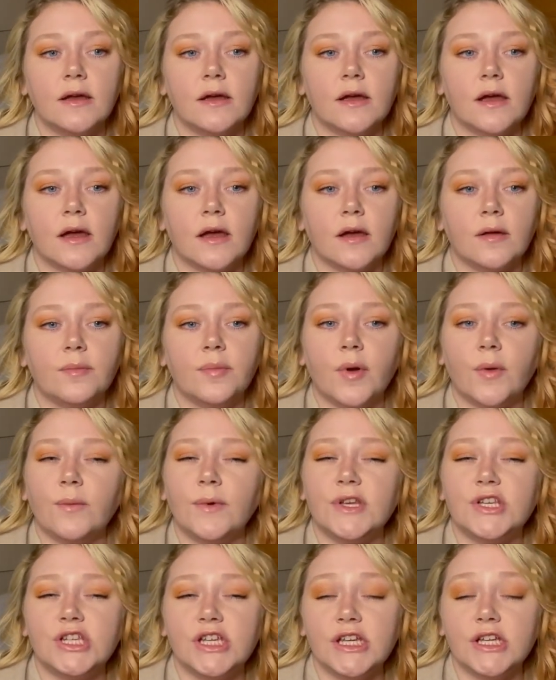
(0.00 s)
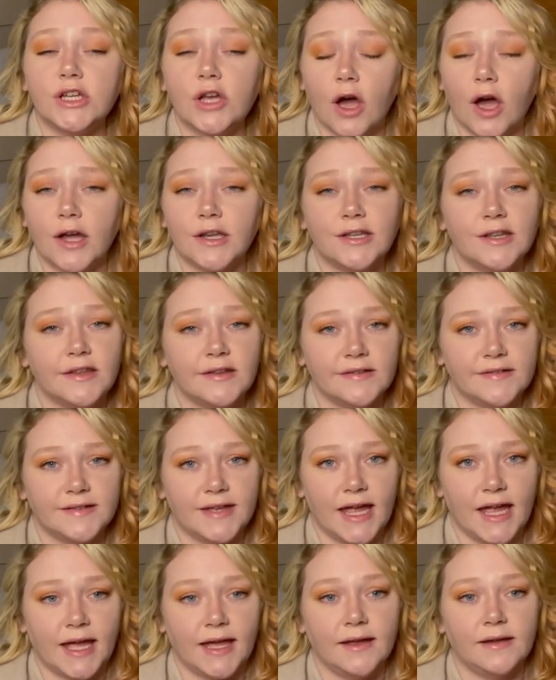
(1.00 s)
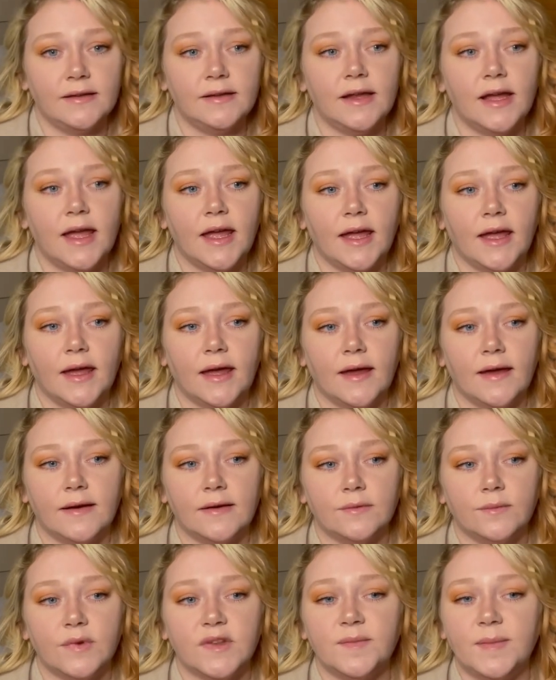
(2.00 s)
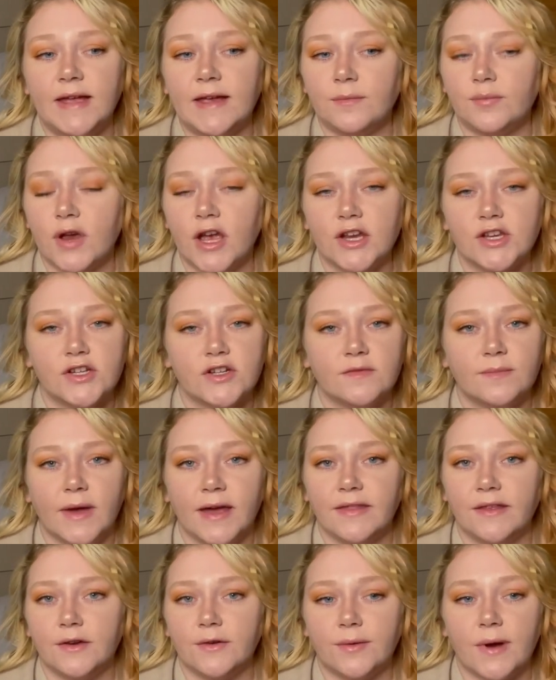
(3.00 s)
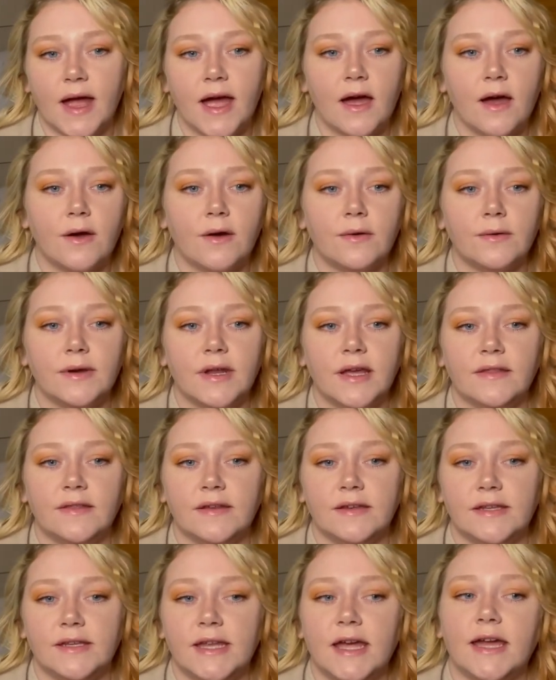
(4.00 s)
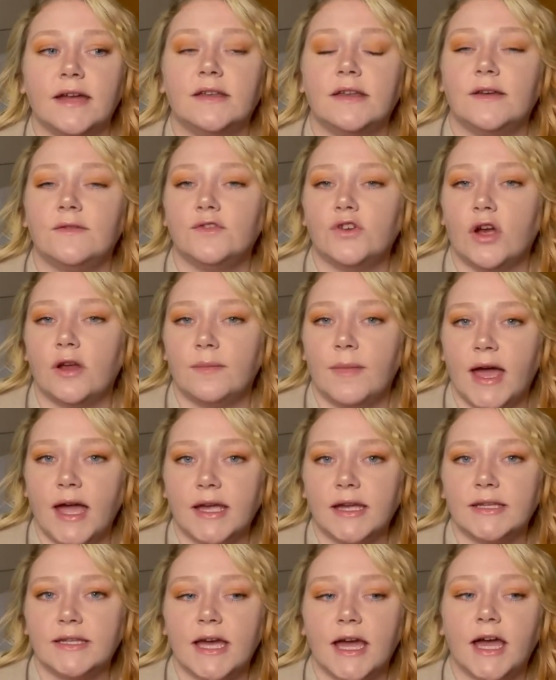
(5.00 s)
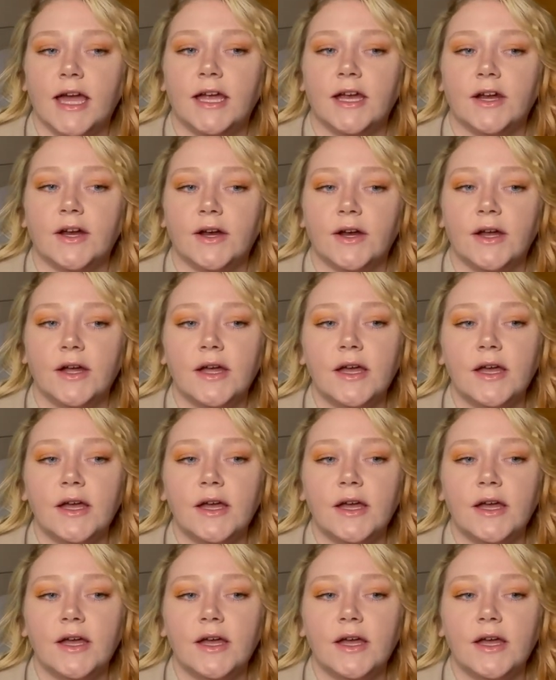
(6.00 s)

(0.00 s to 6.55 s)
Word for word: But when she got to the stand and was being pressured by the Crown and the detective John McIntyre,